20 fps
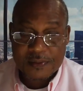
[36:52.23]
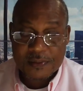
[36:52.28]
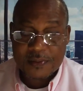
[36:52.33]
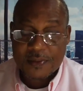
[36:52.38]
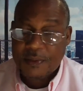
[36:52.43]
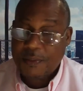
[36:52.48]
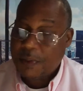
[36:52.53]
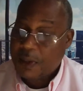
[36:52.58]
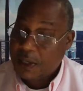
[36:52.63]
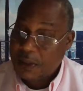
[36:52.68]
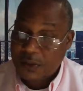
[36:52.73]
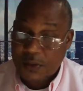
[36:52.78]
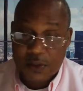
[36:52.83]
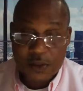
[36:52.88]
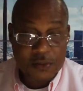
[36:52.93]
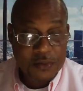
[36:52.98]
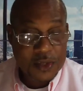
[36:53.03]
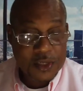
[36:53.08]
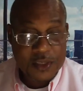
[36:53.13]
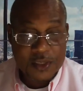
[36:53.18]
You better do
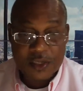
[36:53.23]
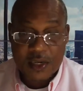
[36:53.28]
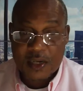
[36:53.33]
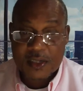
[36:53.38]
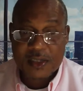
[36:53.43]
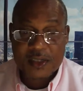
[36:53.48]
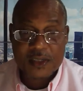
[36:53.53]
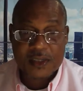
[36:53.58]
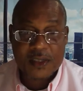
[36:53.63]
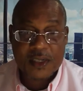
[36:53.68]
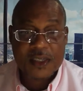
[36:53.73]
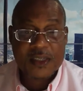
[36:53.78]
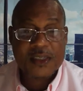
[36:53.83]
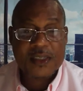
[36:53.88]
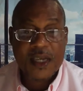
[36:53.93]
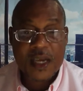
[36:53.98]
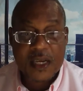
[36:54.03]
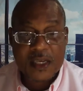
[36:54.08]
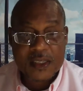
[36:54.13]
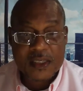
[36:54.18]
your research. It
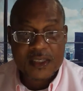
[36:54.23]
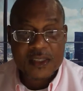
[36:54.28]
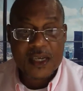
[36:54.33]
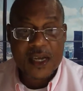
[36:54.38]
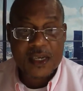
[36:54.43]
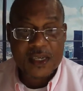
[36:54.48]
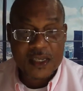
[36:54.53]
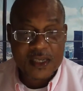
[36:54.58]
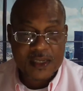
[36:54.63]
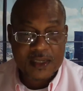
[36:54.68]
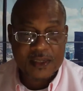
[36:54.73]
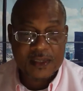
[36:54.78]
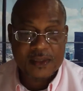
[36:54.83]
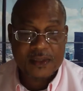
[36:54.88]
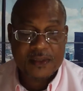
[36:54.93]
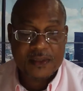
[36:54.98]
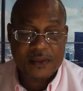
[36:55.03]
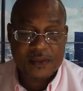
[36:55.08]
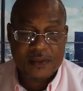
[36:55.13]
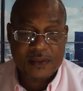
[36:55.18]
takes study.
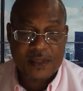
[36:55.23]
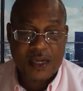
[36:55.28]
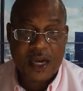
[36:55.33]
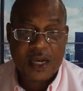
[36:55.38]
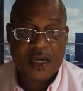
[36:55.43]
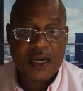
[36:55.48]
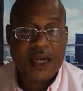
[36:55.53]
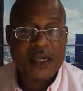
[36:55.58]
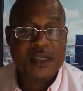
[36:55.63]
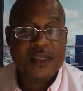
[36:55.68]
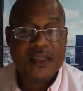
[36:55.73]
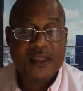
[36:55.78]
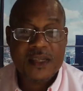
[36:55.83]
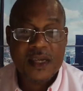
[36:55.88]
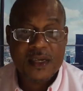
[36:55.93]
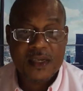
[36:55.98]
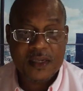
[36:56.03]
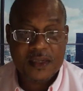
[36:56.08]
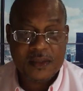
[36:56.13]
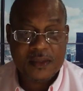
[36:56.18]
I like to
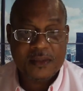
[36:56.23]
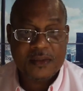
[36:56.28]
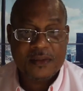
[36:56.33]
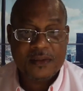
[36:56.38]
study.